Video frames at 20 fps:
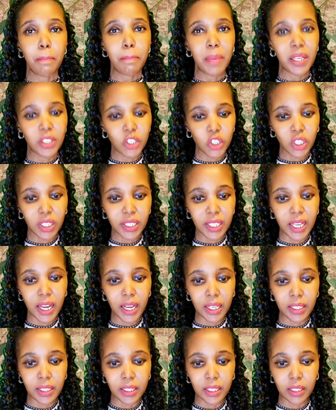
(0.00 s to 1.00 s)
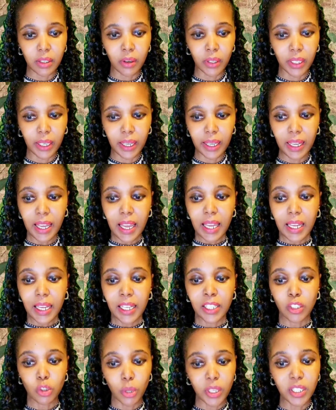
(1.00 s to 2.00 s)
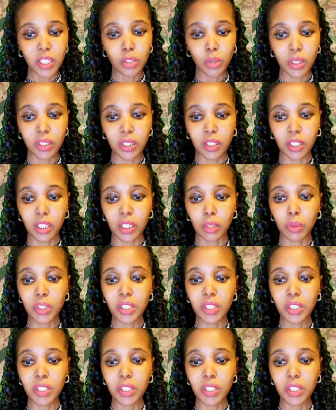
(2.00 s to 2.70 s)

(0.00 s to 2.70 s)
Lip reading: metric tons, okay, in 2023,